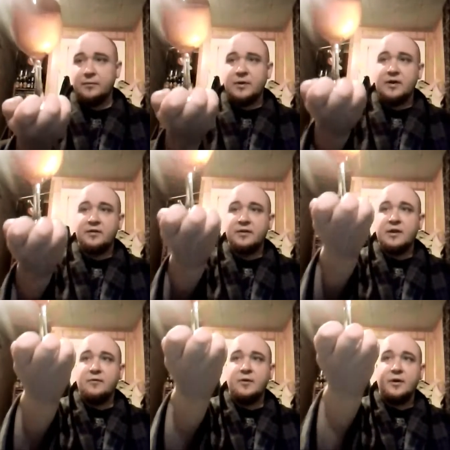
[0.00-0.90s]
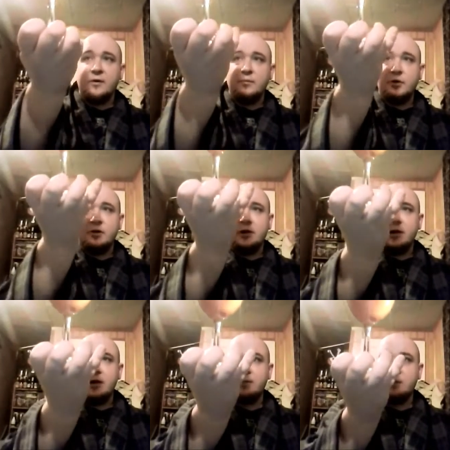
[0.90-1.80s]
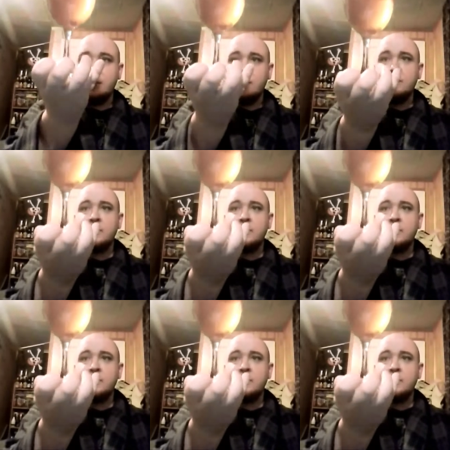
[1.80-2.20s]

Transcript: kind of thing where you put the light up to it.